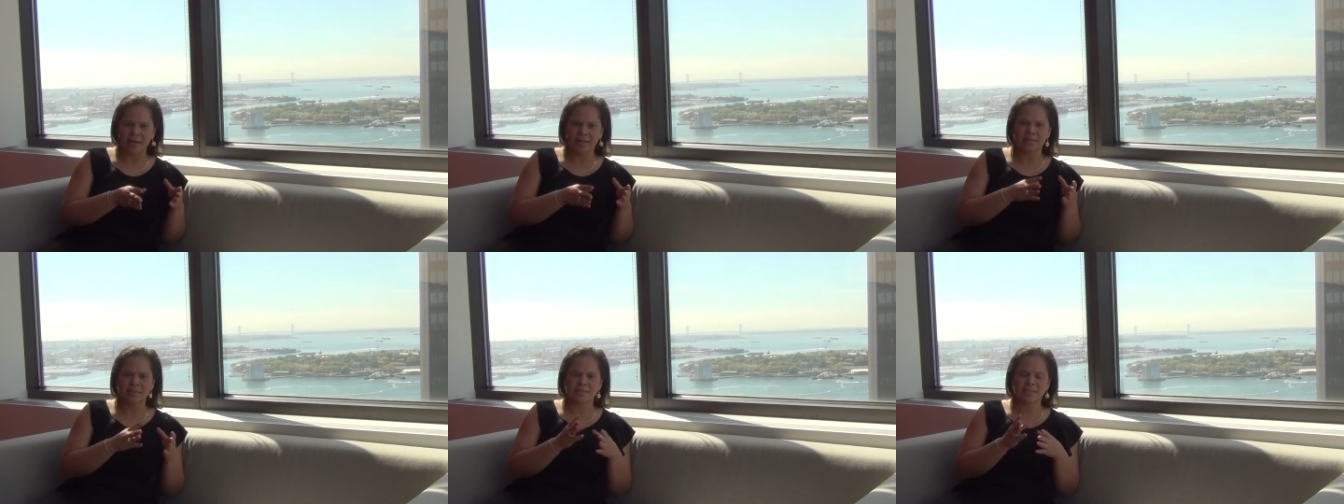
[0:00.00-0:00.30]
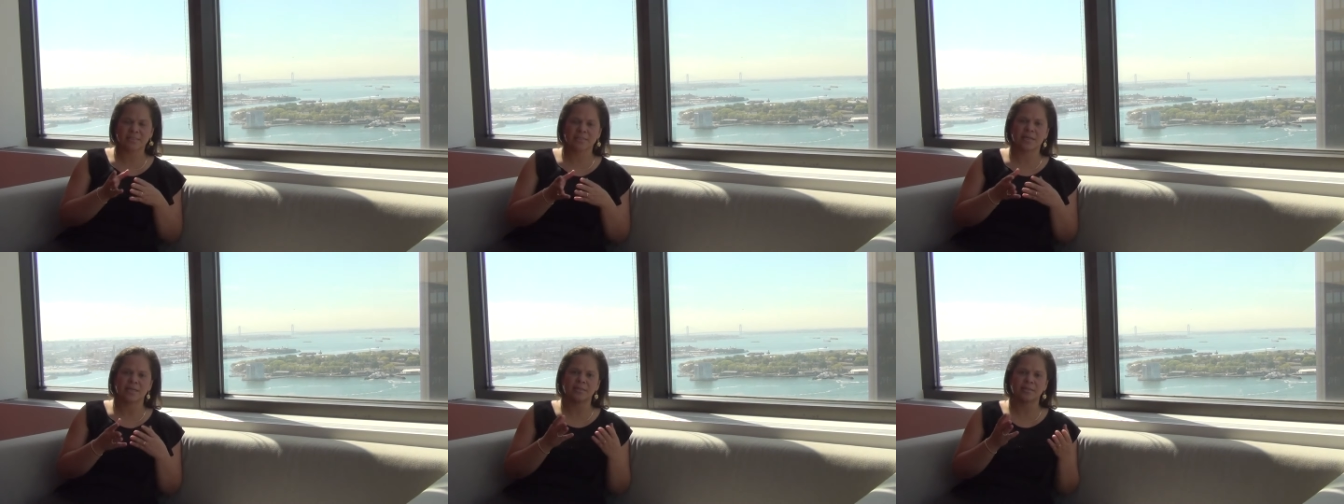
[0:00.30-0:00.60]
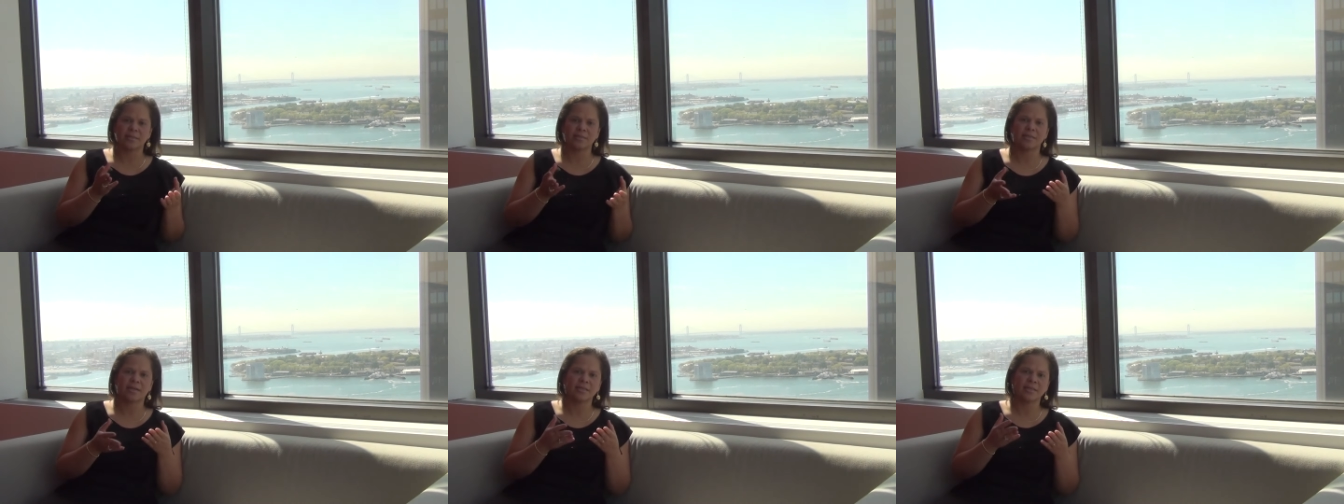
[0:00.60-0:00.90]

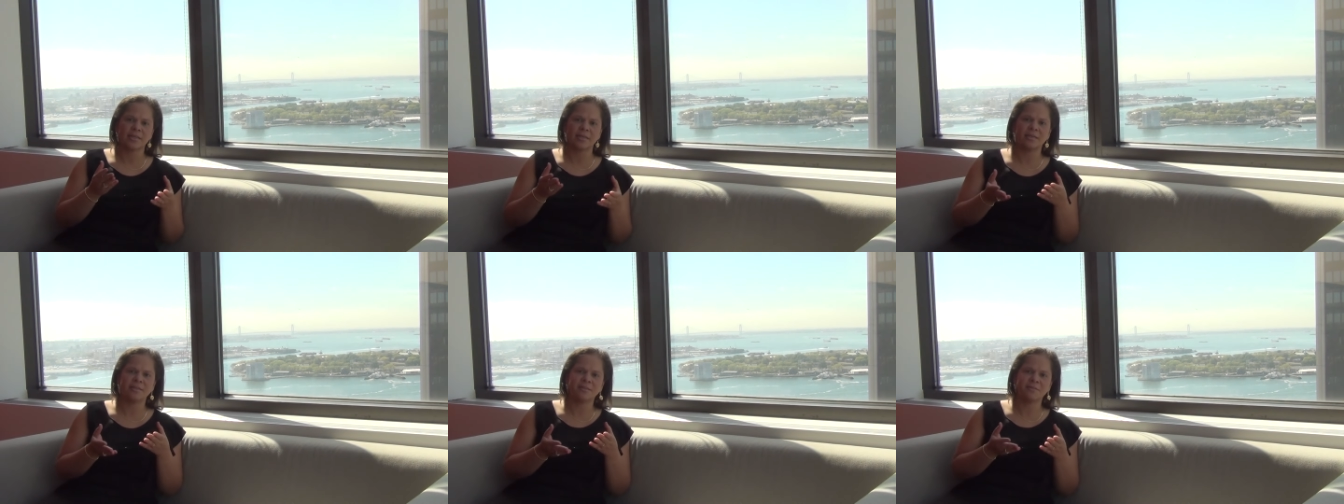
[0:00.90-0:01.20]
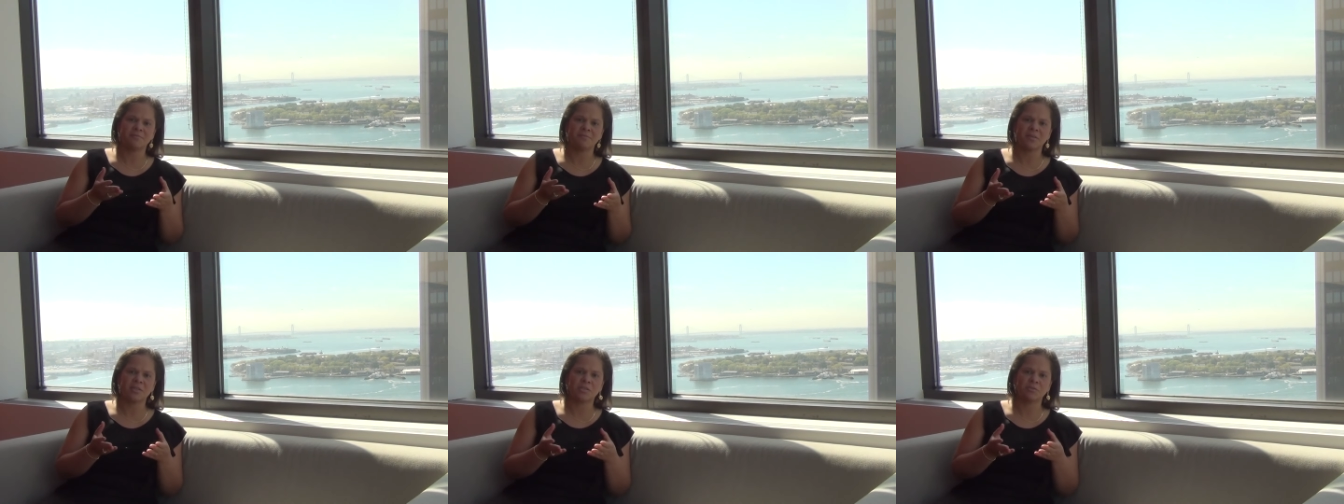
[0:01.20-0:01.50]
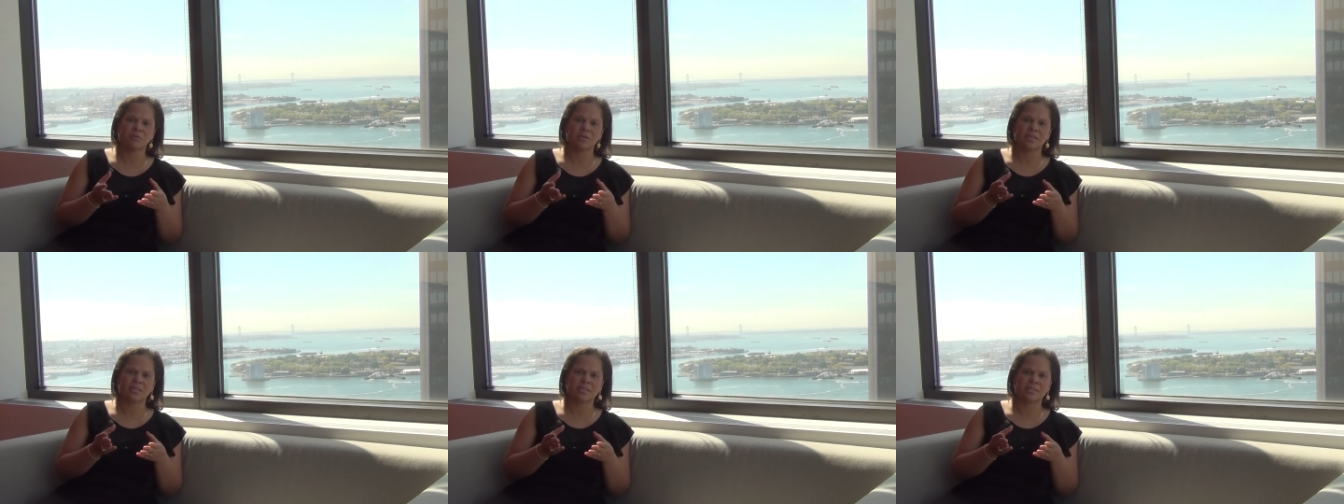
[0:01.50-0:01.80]
understanding that
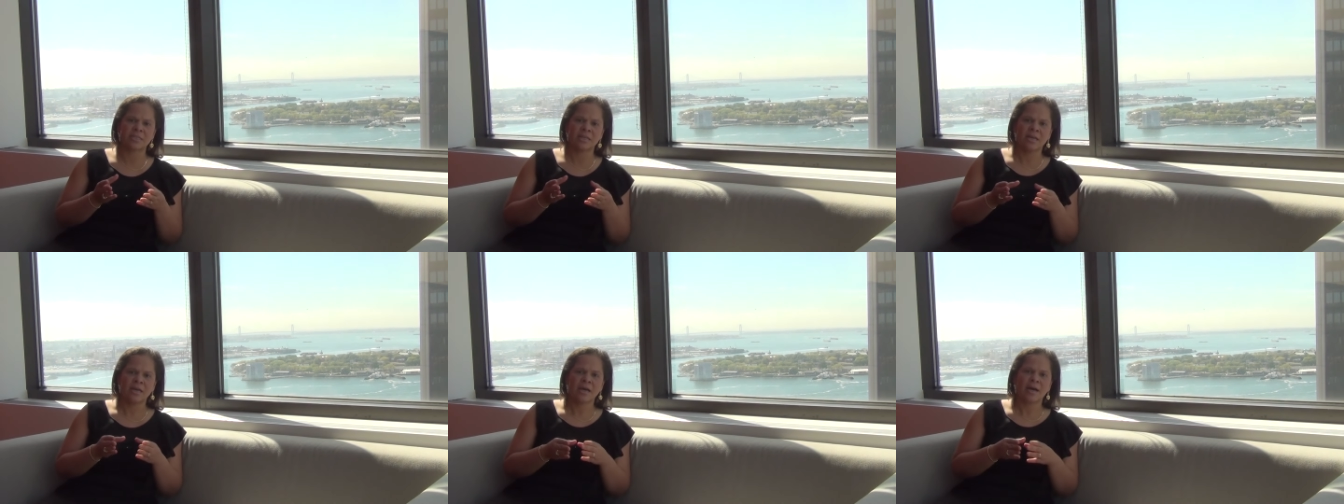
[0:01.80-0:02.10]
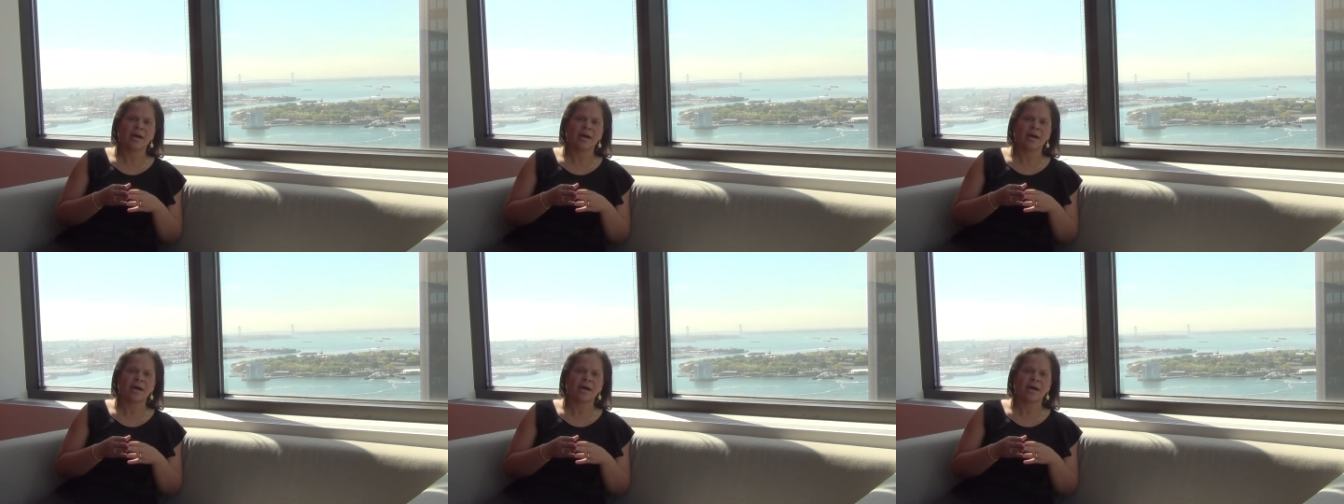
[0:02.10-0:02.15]
individuals